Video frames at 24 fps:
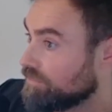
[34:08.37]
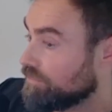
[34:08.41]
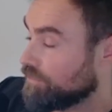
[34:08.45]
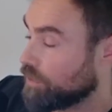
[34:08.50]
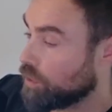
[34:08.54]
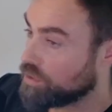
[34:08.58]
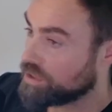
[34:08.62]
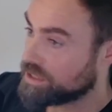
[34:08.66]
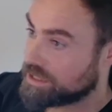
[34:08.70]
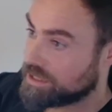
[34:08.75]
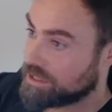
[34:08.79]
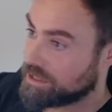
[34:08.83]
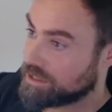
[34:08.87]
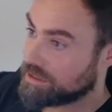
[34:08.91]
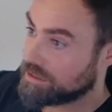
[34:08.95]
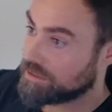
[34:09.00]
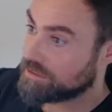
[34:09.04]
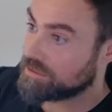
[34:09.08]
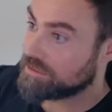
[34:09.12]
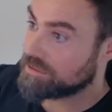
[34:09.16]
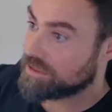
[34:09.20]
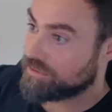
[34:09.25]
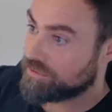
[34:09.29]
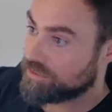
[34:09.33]
focusing
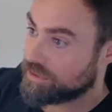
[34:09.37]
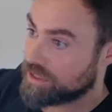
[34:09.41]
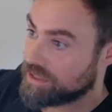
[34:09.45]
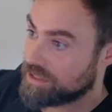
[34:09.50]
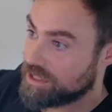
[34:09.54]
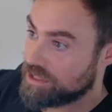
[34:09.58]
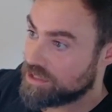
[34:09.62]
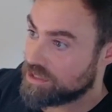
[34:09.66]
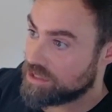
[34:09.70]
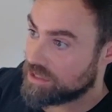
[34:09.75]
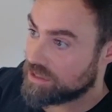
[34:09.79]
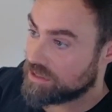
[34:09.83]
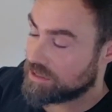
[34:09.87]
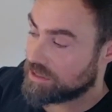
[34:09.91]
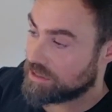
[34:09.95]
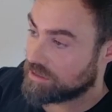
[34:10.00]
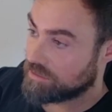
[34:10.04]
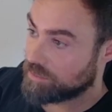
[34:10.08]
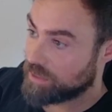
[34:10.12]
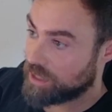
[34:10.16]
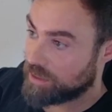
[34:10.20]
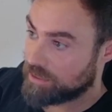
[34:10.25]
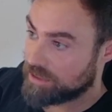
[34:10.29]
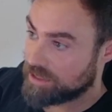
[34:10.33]
on different niches
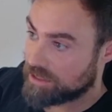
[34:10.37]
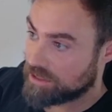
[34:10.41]
that maybe